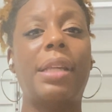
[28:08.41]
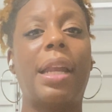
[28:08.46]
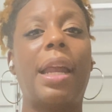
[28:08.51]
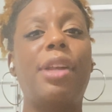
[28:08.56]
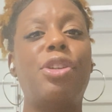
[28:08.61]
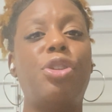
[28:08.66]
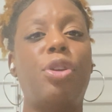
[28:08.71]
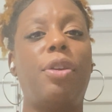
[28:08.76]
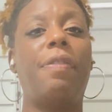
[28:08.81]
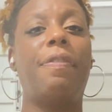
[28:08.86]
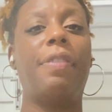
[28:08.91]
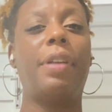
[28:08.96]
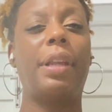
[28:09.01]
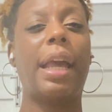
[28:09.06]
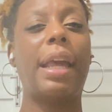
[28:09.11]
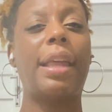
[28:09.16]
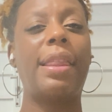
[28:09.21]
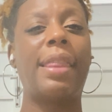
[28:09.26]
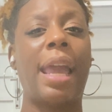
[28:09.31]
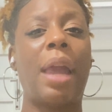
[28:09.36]
and I do feel
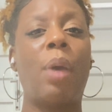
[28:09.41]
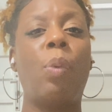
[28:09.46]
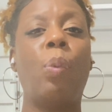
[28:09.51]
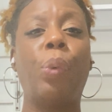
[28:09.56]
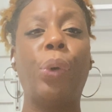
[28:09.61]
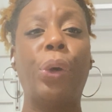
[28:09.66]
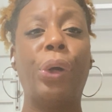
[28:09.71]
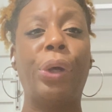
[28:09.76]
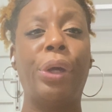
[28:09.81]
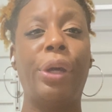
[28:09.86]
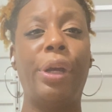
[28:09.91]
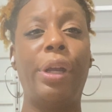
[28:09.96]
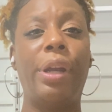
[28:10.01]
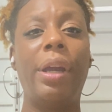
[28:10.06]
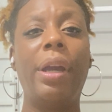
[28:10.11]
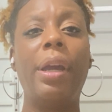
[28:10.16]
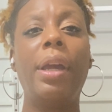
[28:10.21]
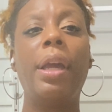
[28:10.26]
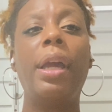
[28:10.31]
like they would